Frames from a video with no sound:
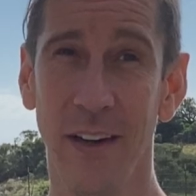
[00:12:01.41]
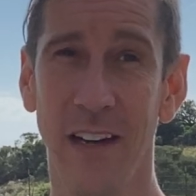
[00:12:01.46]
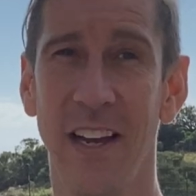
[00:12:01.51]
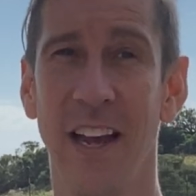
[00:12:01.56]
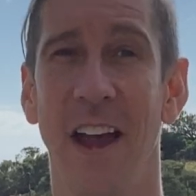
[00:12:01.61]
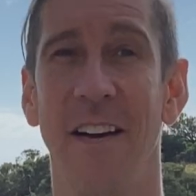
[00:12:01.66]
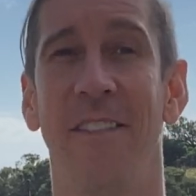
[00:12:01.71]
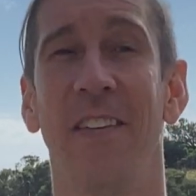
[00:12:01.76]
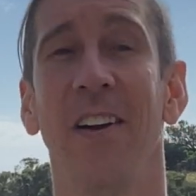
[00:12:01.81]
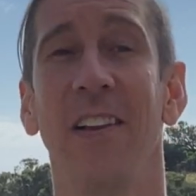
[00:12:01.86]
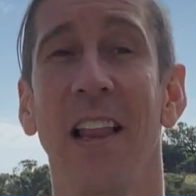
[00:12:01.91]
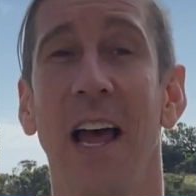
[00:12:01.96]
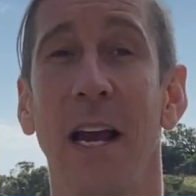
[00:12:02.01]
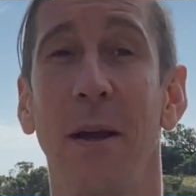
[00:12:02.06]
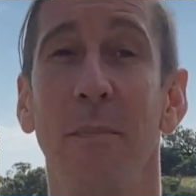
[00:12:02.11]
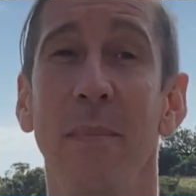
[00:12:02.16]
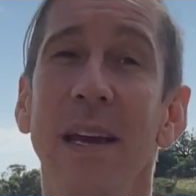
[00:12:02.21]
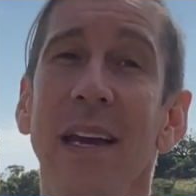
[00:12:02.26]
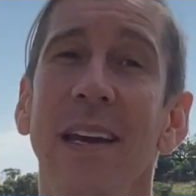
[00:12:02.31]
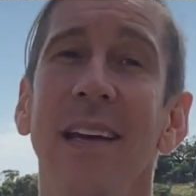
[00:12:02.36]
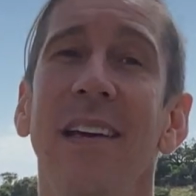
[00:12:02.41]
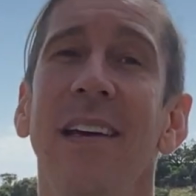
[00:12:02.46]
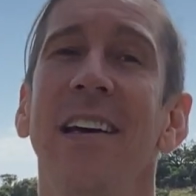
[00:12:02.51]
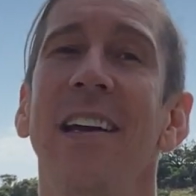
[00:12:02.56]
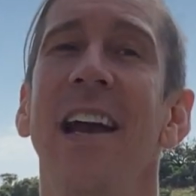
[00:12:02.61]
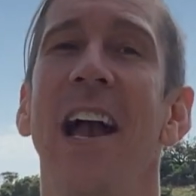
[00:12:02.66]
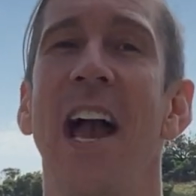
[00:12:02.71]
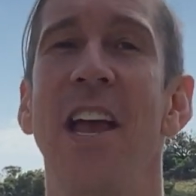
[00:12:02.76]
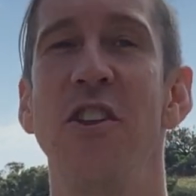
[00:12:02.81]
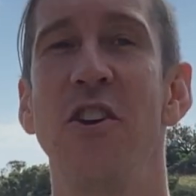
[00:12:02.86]
If you're like me
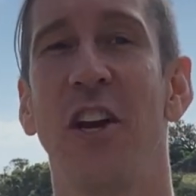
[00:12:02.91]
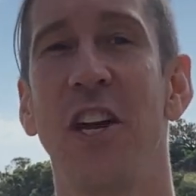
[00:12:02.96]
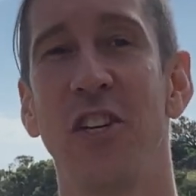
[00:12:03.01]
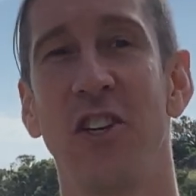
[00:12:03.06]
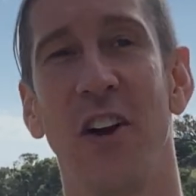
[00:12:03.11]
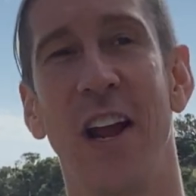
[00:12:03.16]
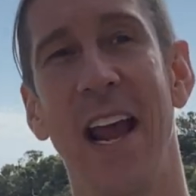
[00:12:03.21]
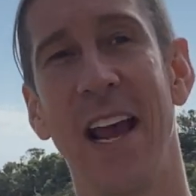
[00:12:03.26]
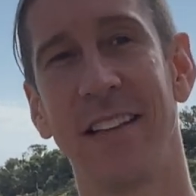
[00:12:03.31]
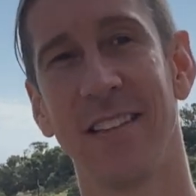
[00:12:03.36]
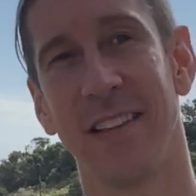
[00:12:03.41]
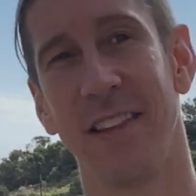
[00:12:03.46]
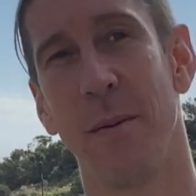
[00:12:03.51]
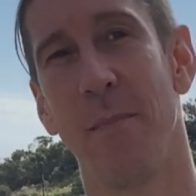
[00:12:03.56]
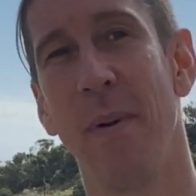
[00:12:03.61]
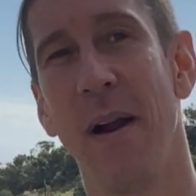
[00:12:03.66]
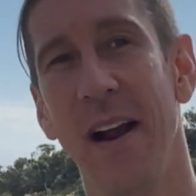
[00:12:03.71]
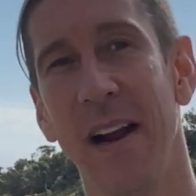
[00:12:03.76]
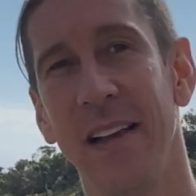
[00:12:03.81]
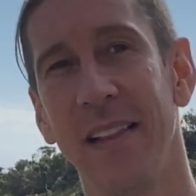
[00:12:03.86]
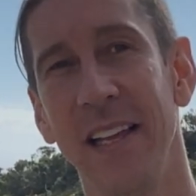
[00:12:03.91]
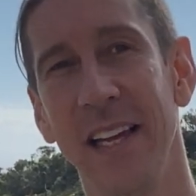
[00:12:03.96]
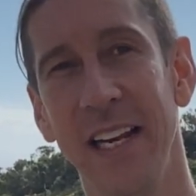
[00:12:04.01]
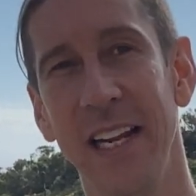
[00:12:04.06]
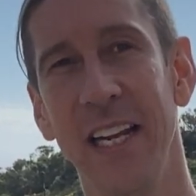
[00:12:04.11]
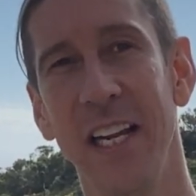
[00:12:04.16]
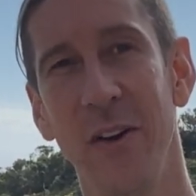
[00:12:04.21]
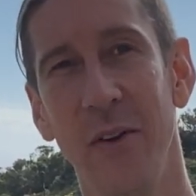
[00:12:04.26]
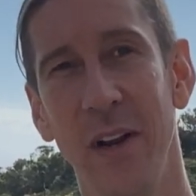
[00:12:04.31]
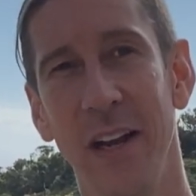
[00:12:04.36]
and you get your hands on the bearing cleaning
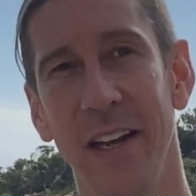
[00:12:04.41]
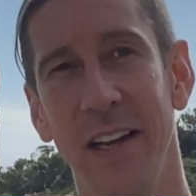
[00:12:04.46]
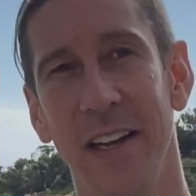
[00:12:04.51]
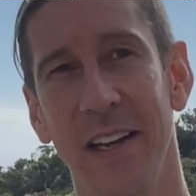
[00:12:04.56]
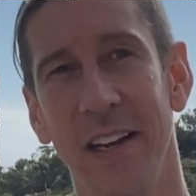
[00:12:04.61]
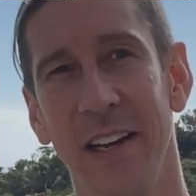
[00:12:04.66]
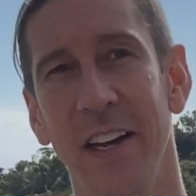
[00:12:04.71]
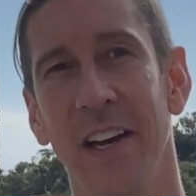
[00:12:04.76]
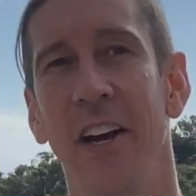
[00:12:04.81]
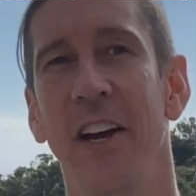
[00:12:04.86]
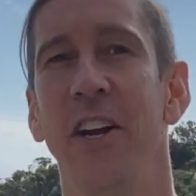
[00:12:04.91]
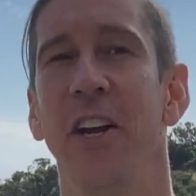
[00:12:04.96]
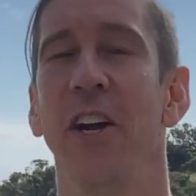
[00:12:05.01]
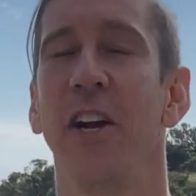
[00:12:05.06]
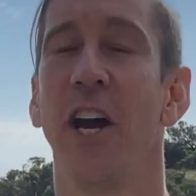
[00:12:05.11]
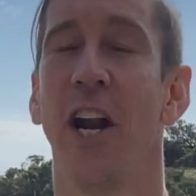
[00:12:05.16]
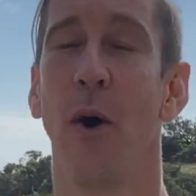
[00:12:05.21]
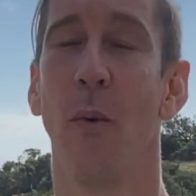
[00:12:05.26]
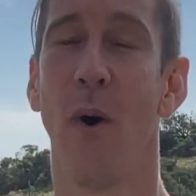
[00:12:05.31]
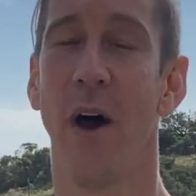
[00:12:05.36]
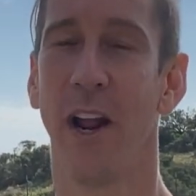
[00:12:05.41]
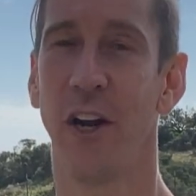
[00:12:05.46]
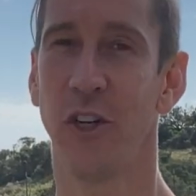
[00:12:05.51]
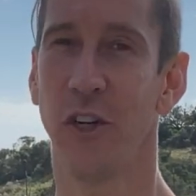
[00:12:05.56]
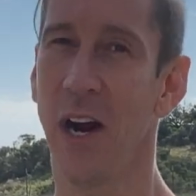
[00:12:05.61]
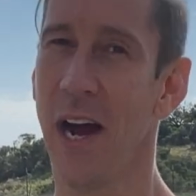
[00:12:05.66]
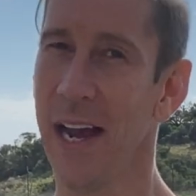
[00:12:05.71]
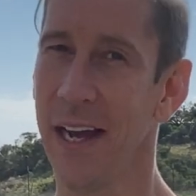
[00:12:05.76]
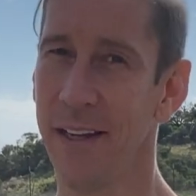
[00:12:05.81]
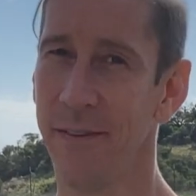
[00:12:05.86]
unit, you're going to want to
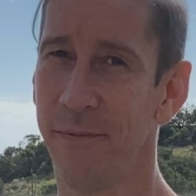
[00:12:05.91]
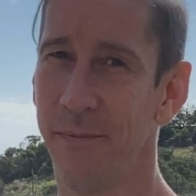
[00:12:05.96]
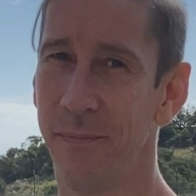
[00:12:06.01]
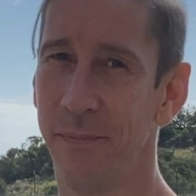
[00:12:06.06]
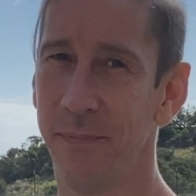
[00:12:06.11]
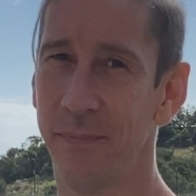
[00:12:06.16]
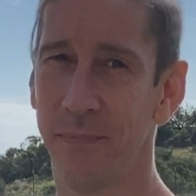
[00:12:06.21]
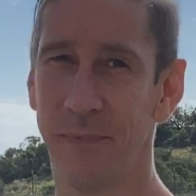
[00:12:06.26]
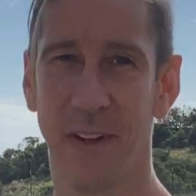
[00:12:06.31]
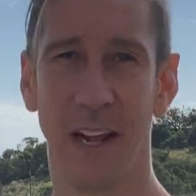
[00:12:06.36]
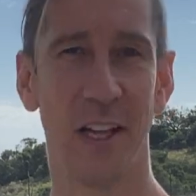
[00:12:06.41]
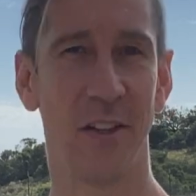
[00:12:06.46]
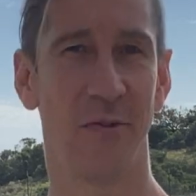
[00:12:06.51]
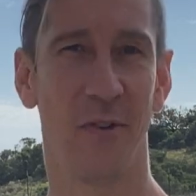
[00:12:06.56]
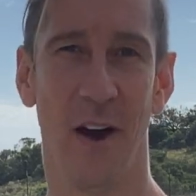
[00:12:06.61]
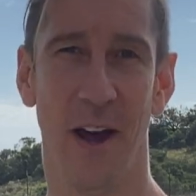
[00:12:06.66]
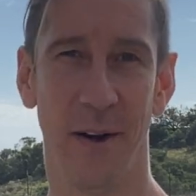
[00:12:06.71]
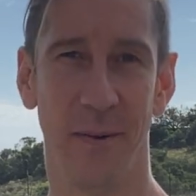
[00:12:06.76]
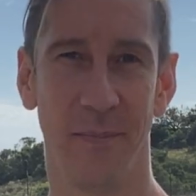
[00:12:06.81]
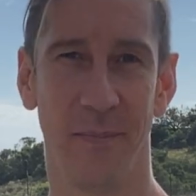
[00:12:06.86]
try it. It's fun.